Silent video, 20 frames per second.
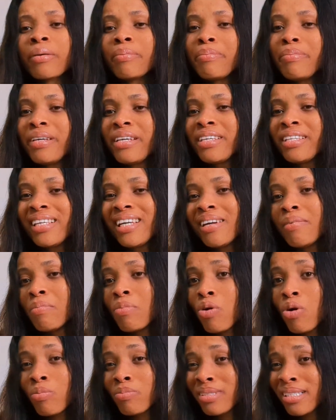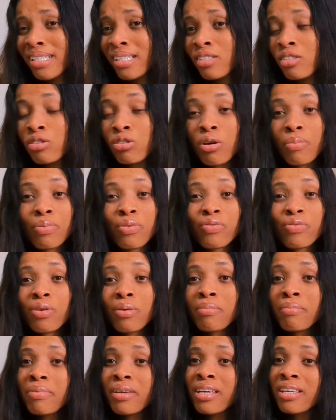being a mom didn't stop you
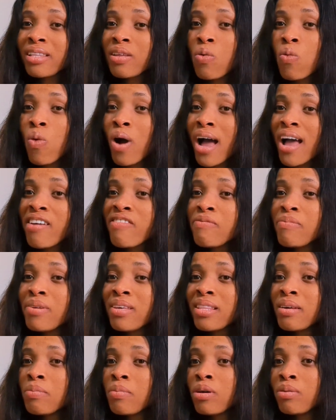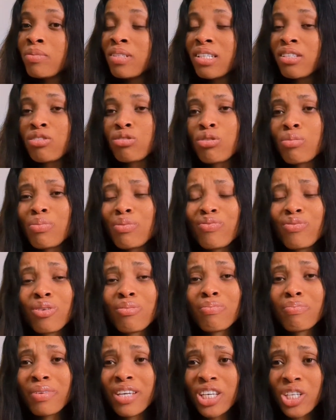from being a wife being a mom didn't stop you
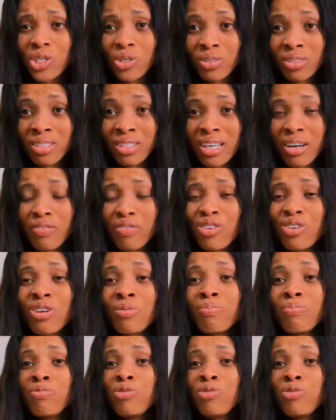from being yourself you